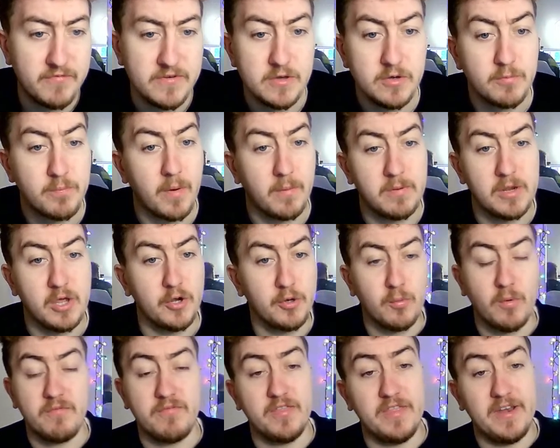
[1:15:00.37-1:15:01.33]
you probably only
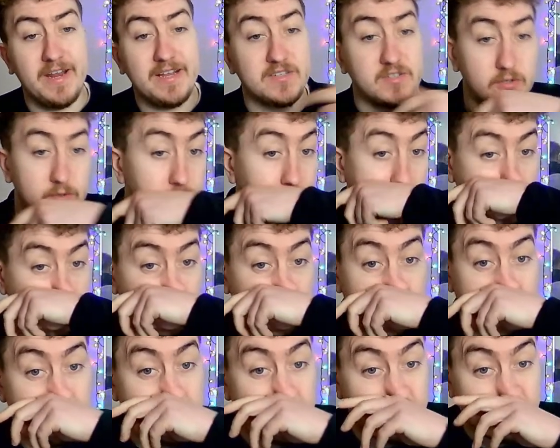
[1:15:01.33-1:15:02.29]
want for the next 2 game
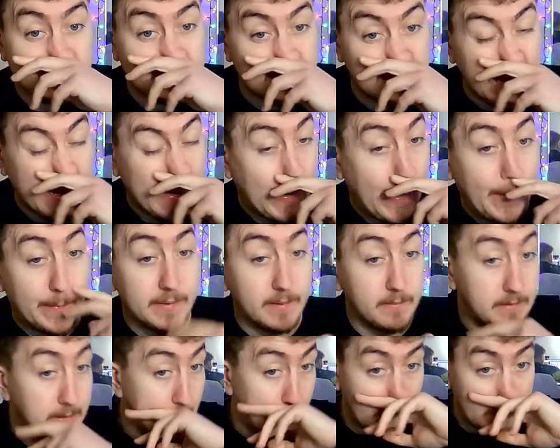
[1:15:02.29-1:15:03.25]
weeks. Then you'll
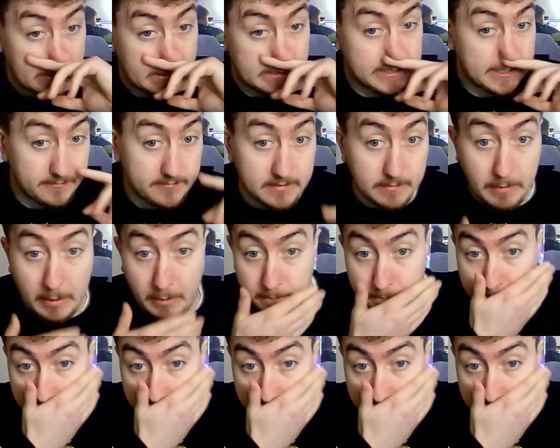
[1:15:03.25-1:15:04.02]
probably look to shift him on.